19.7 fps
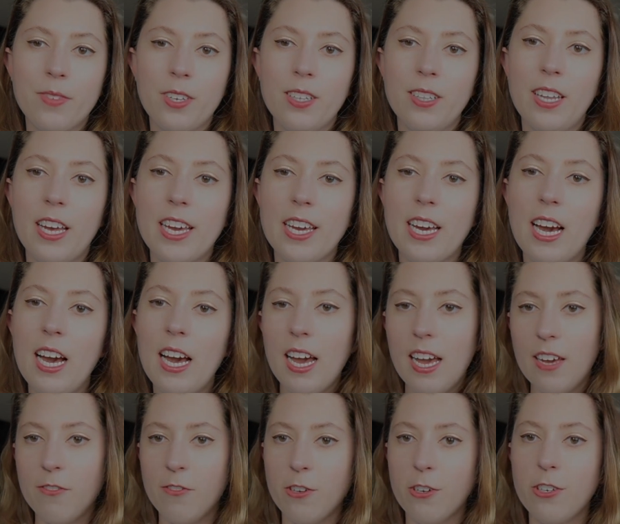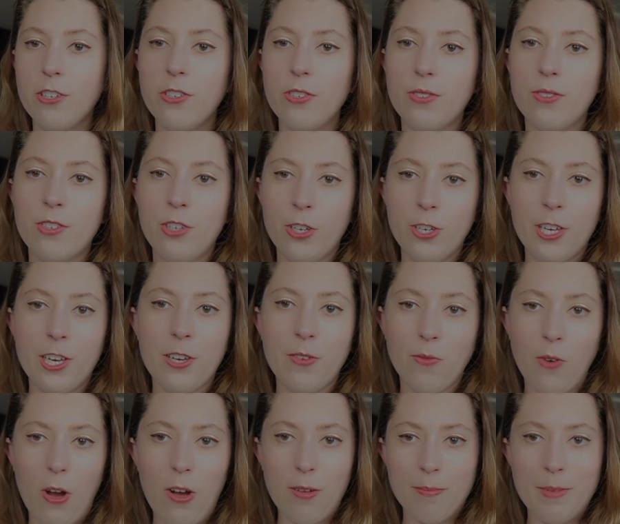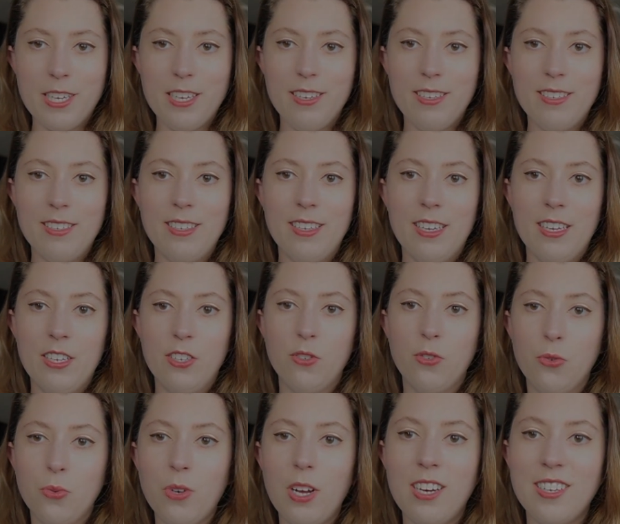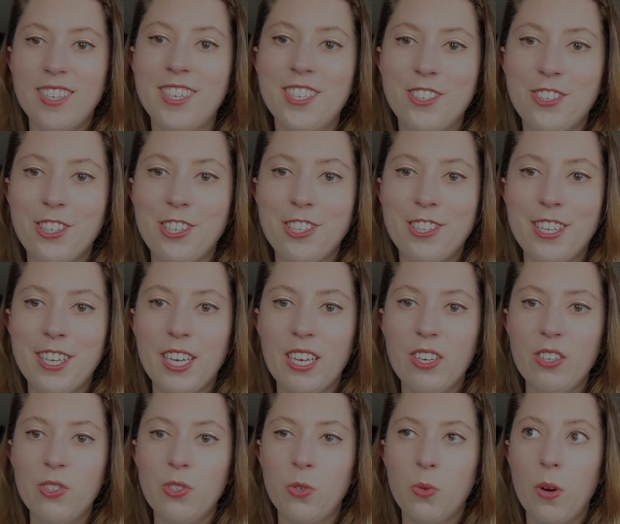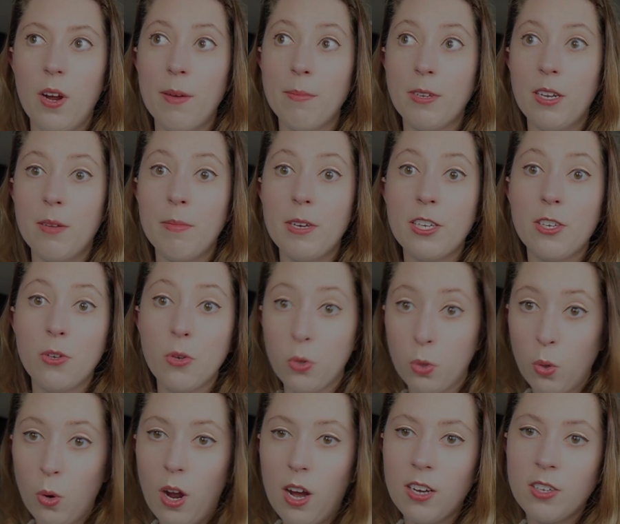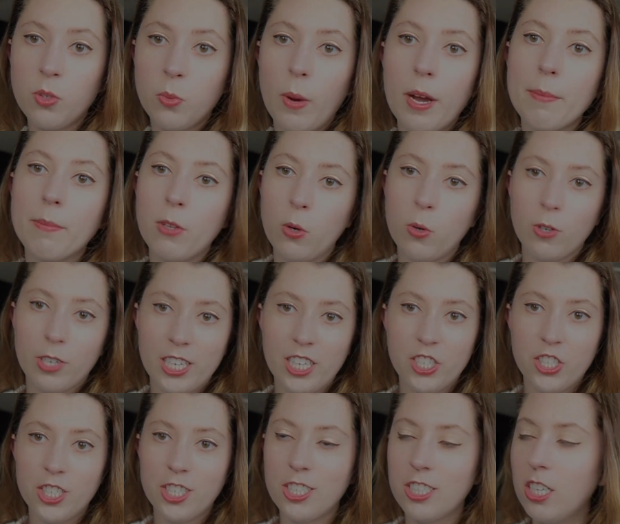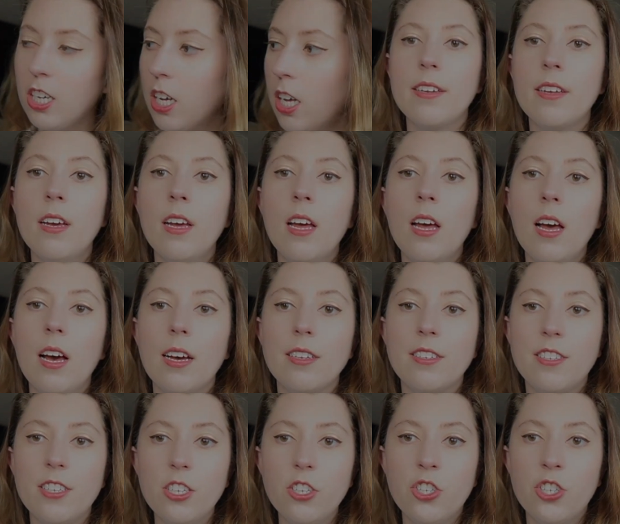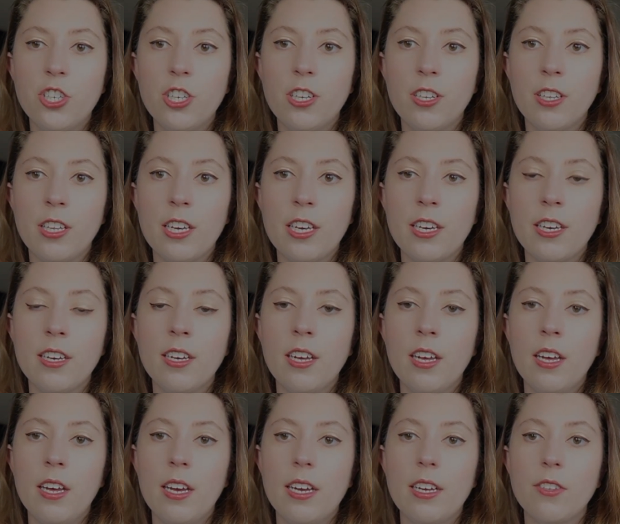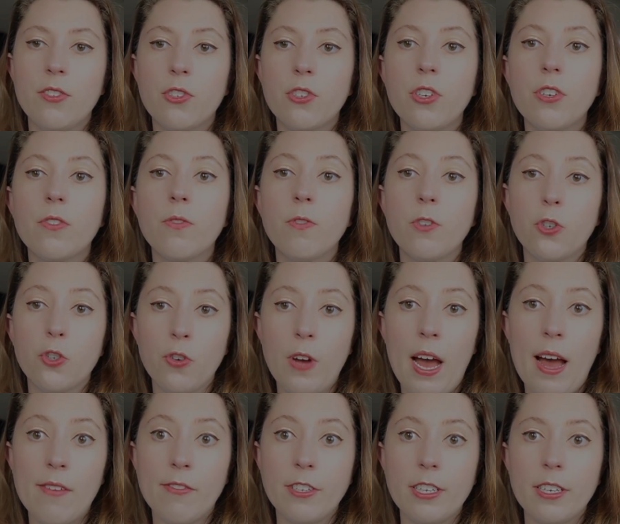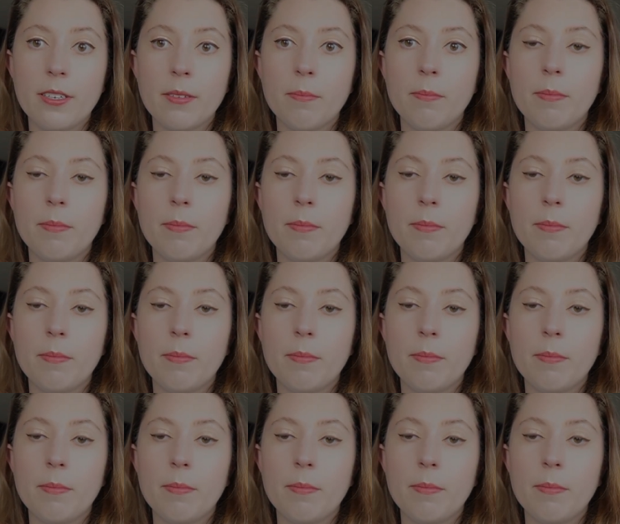like, if you're cooking raw meat, do not touch anything else or I'm gonna make you Clorox wipe the whole kitchen. And additionally, it's good for traveling